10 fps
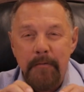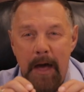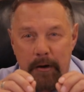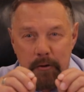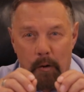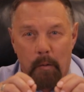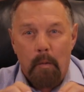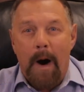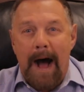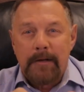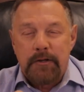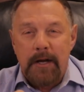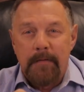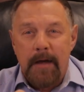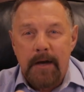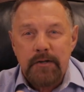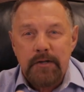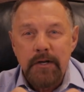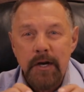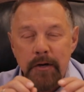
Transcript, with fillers: that you're watching this